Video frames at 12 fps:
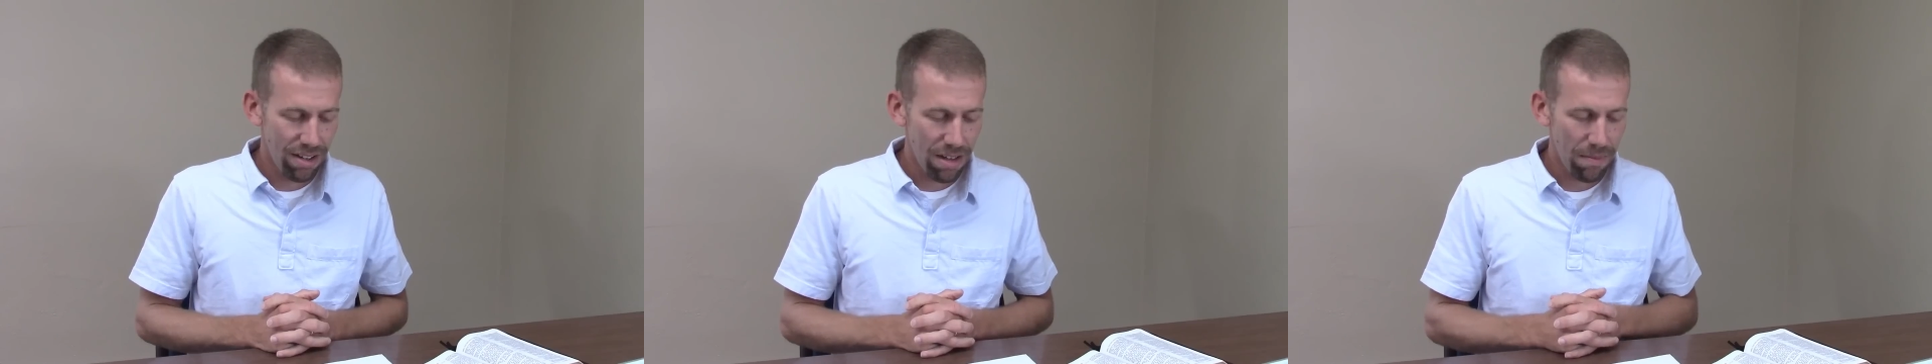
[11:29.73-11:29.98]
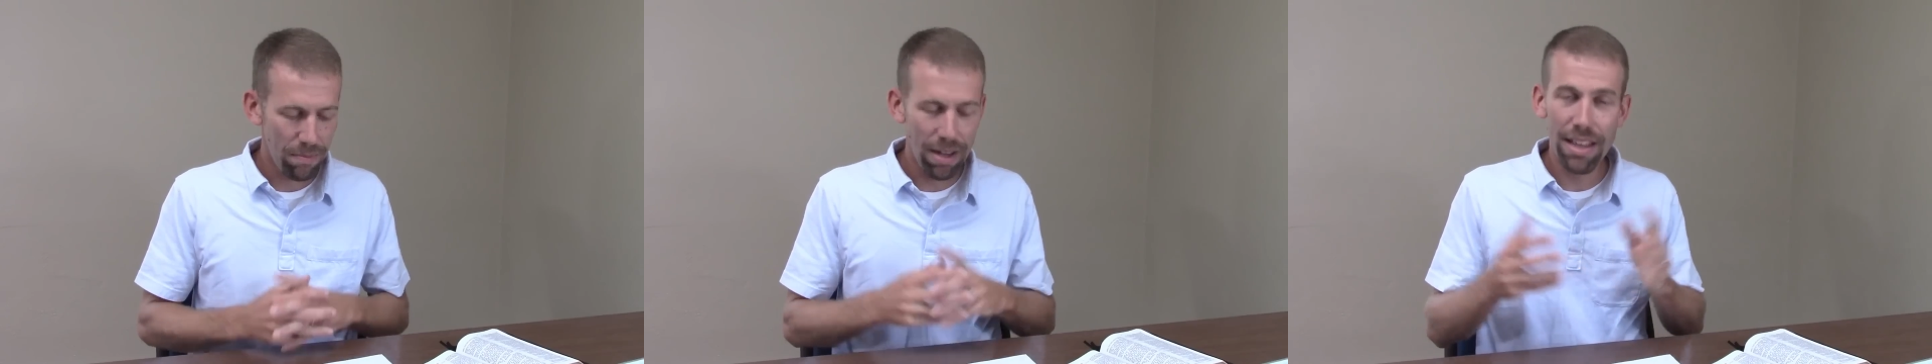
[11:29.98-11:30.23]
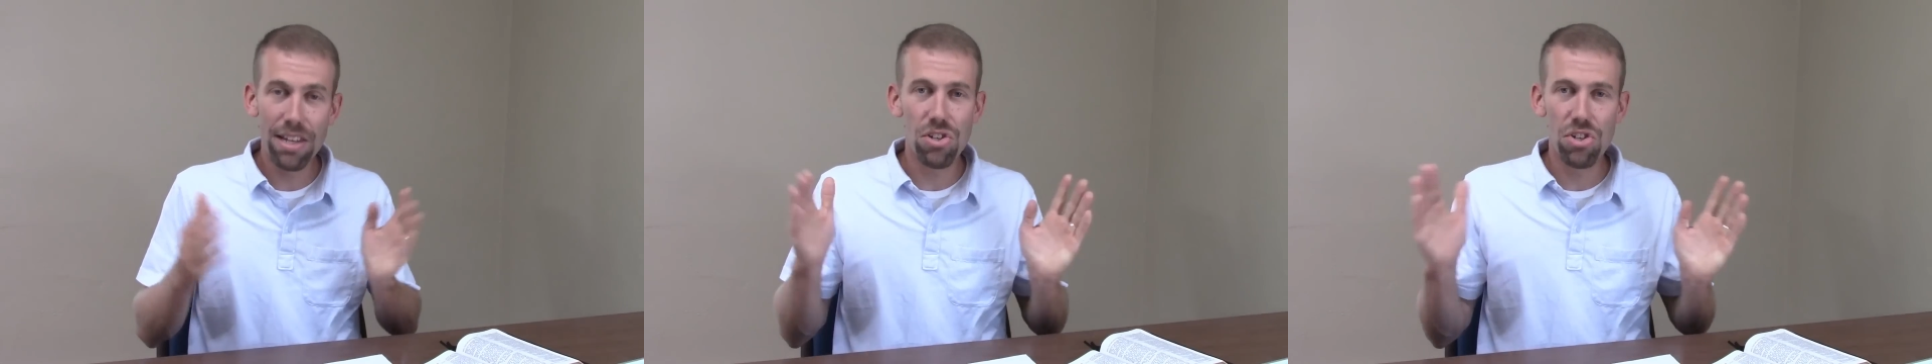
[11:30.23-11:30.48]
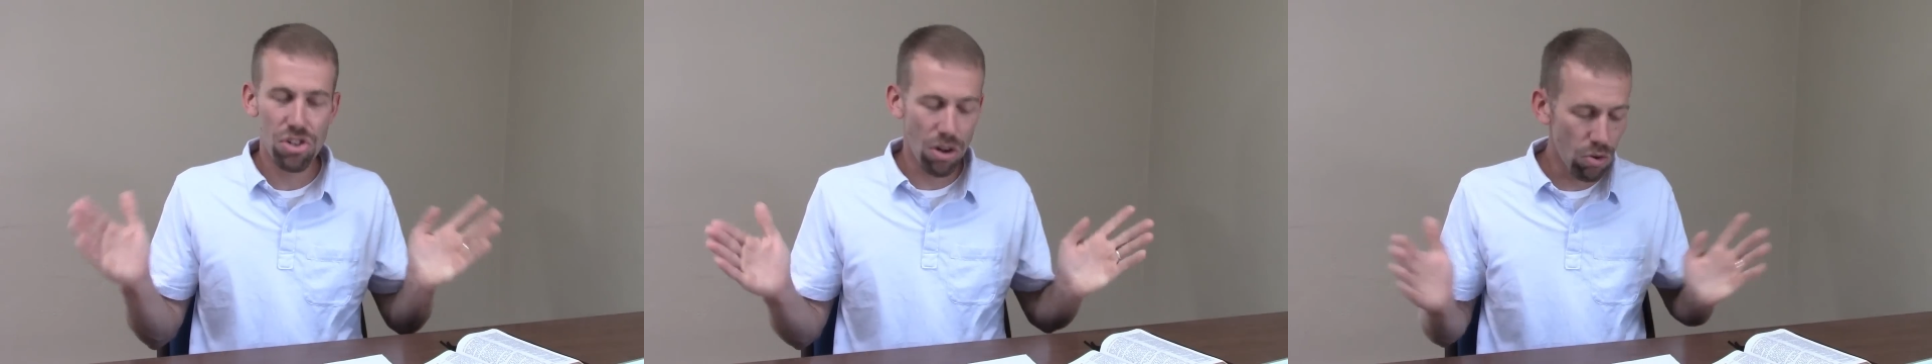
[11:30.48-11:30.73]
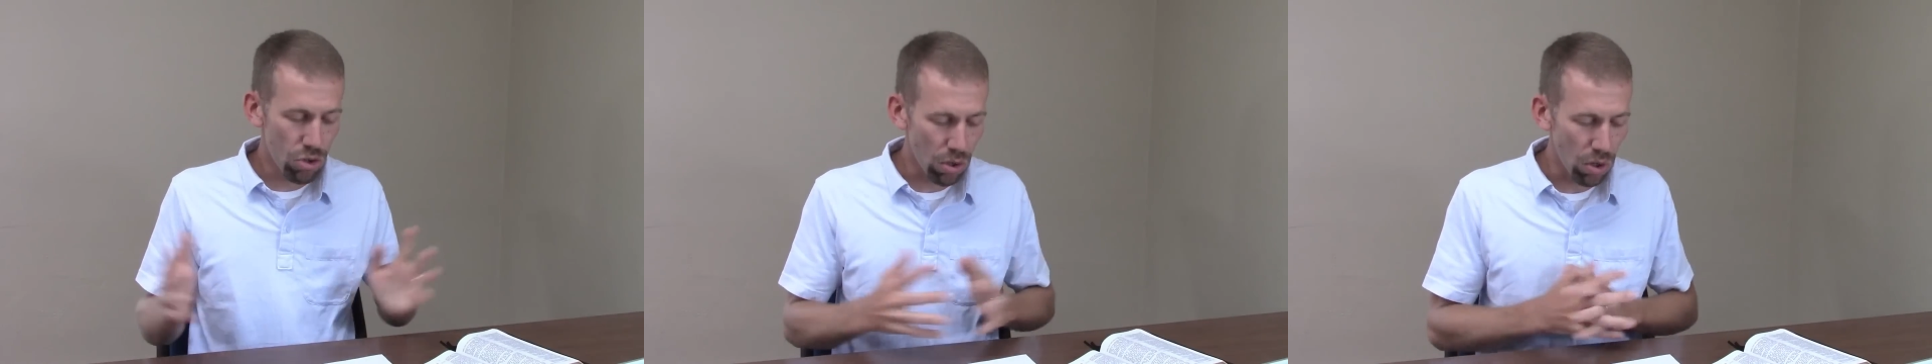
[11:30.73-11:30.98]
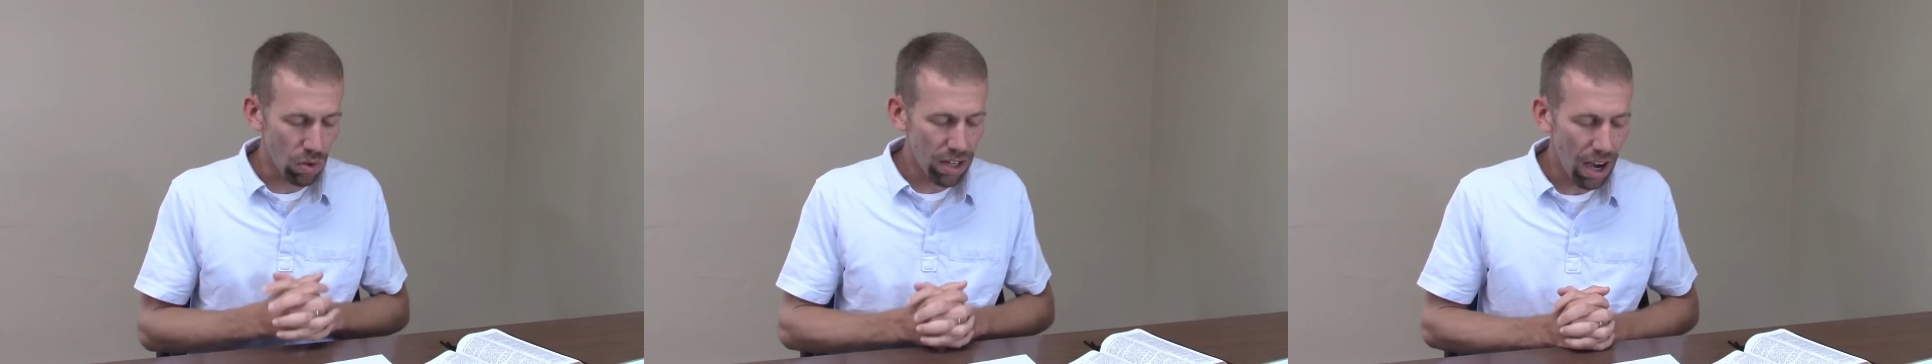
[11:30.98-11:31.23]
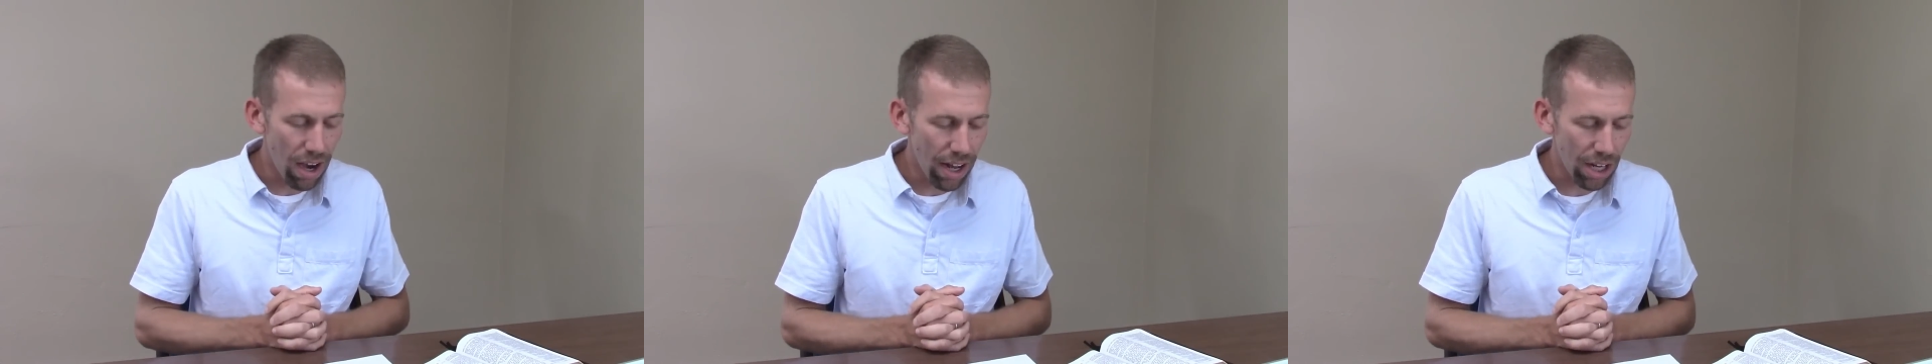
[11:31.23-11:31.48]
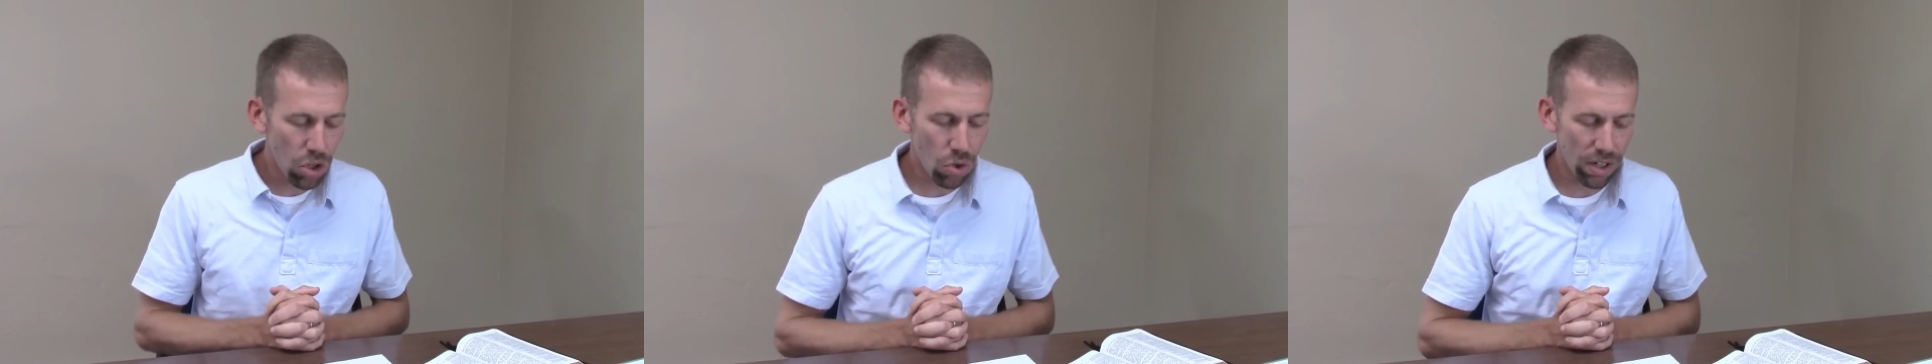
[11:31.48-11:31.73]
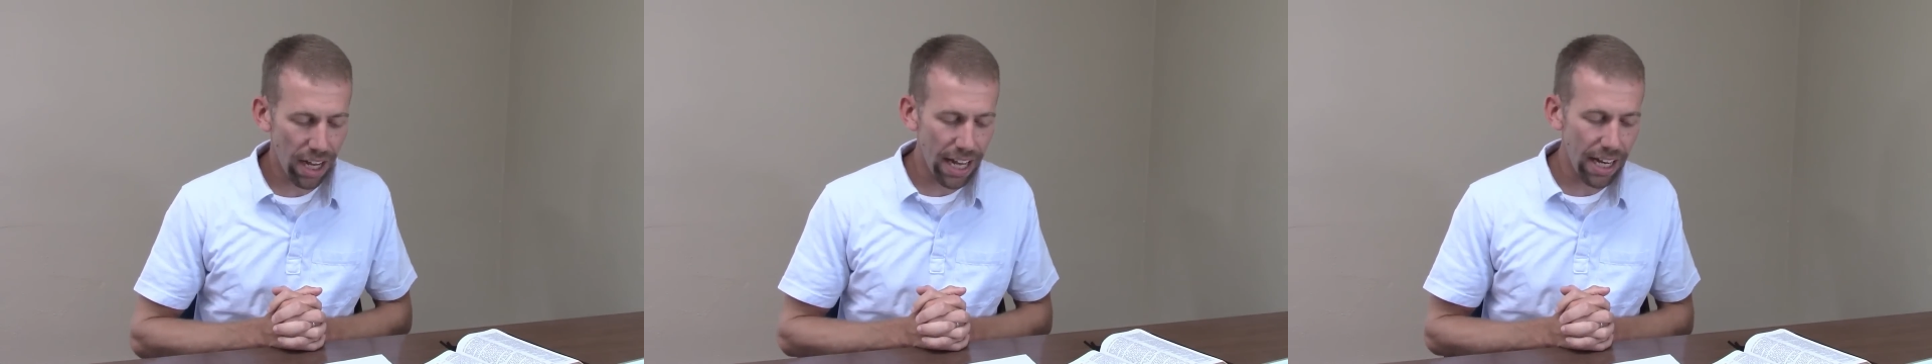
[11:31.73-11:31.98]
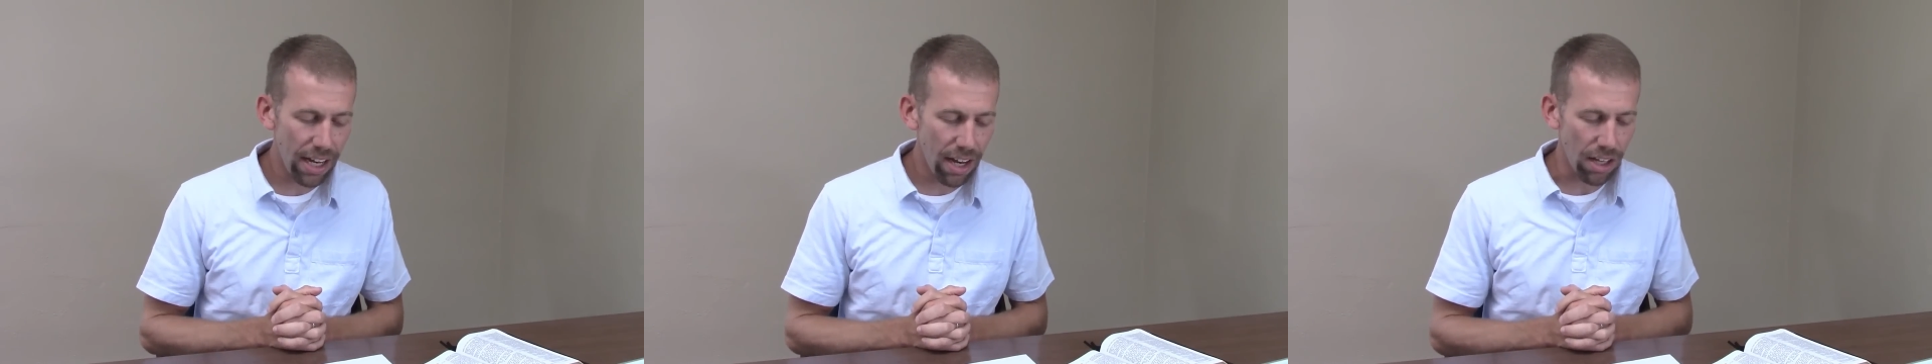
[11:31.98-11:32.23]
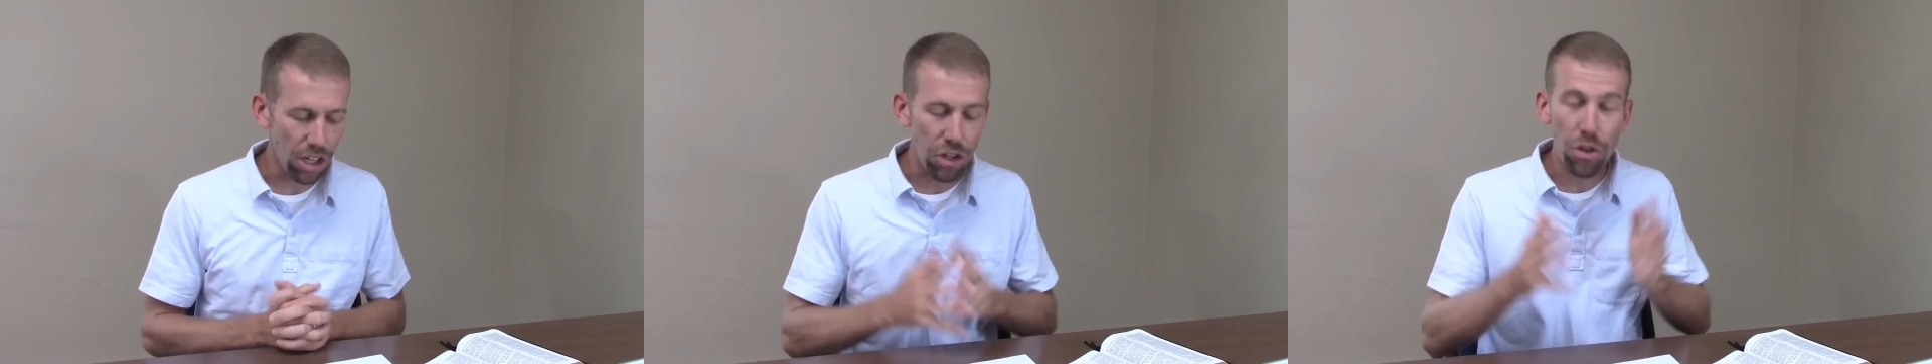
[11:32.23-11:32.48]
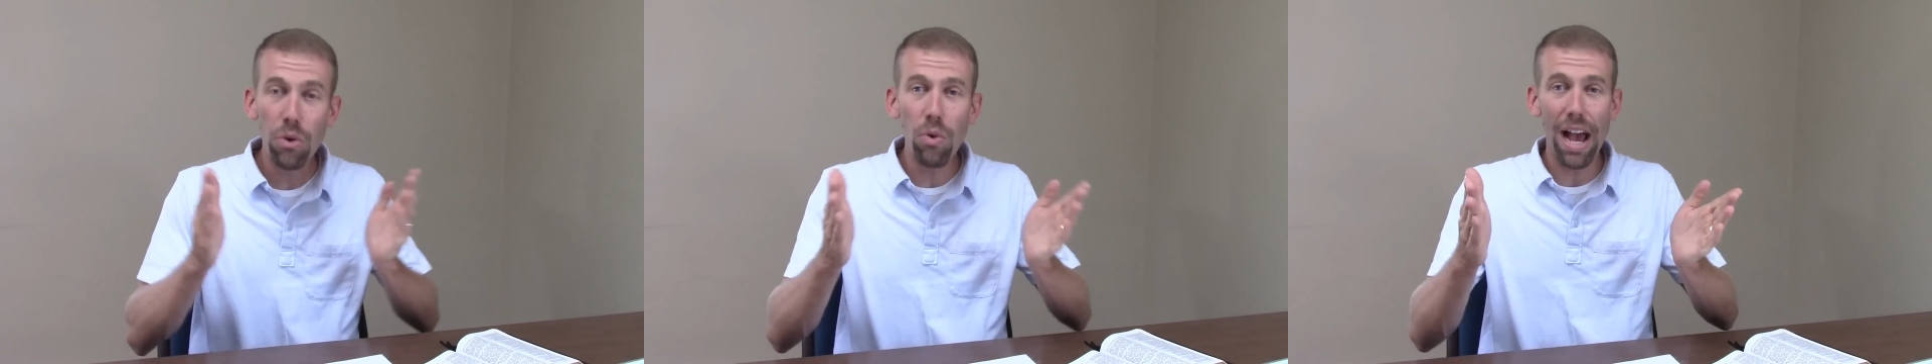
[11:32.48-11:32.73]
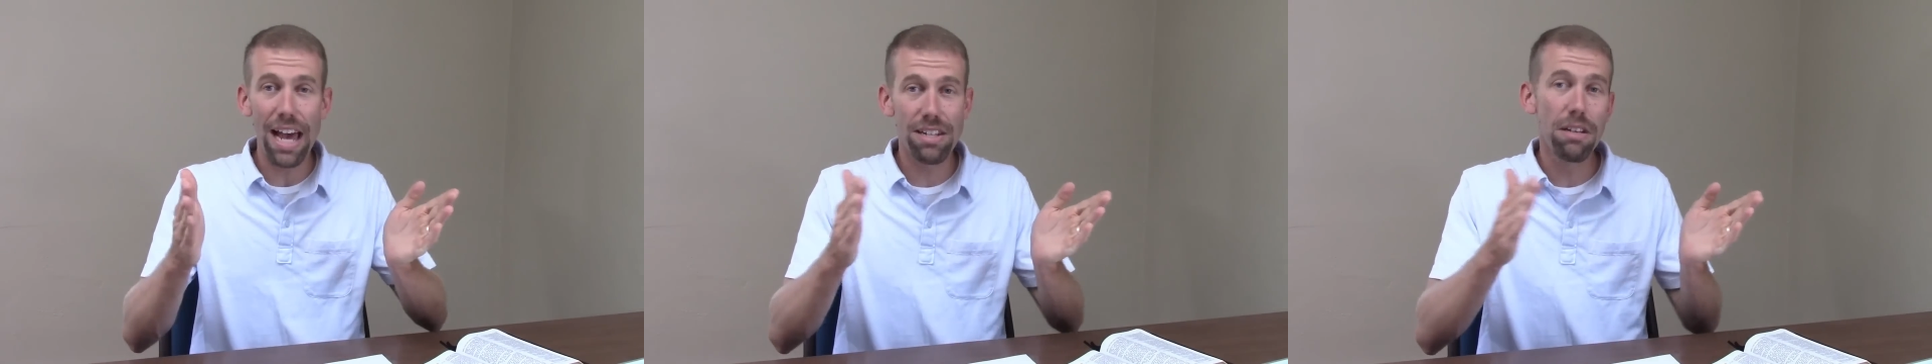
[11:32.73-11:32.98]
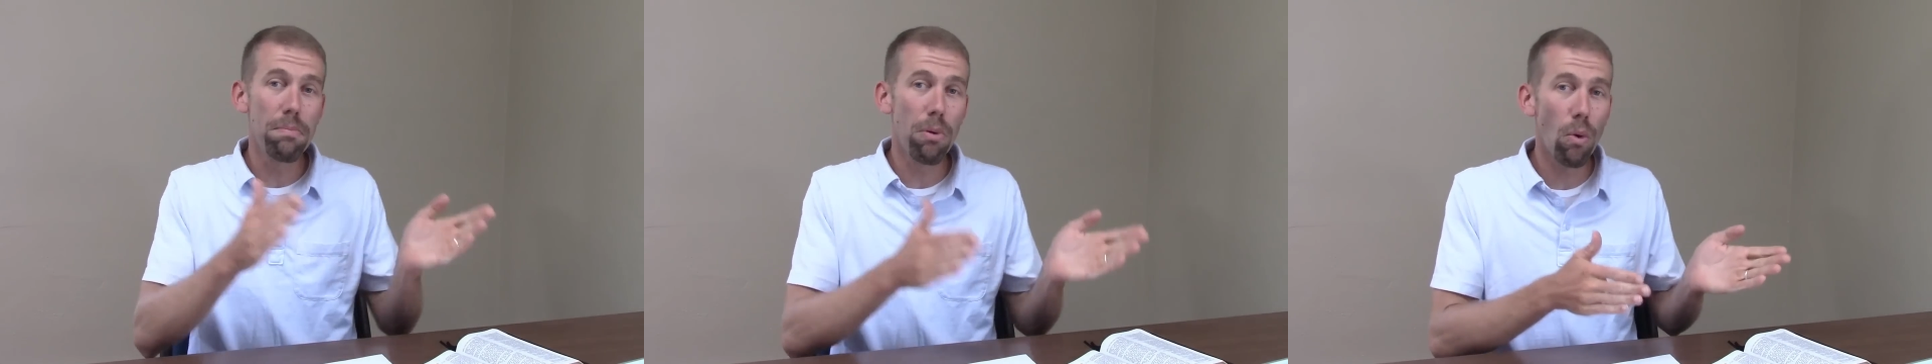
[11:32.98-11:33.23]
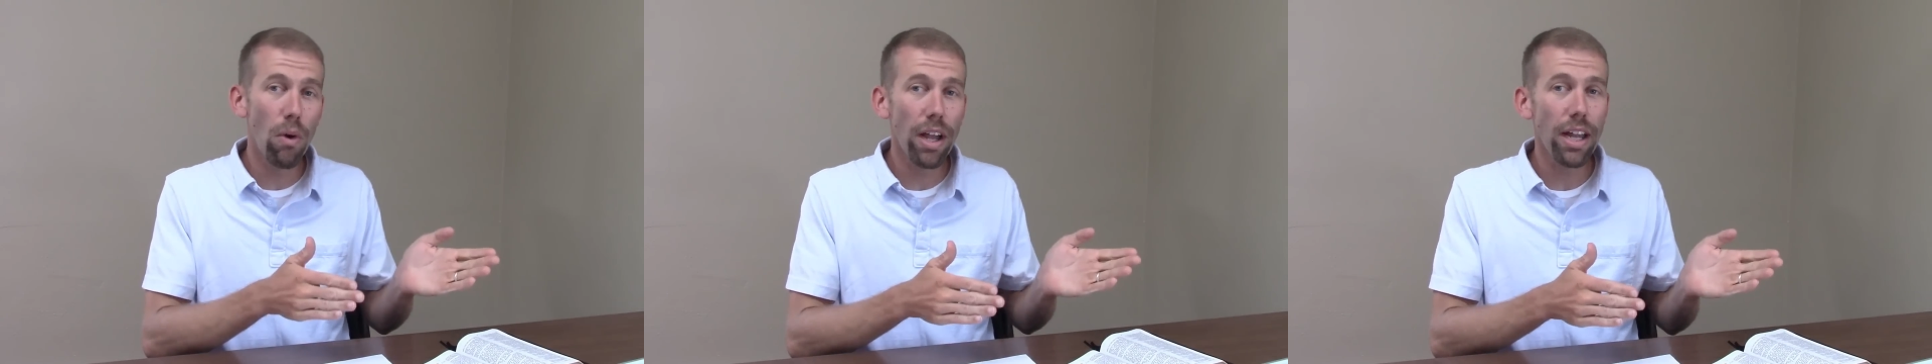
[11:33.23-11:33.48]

Man, this is so true. God created you as a boy,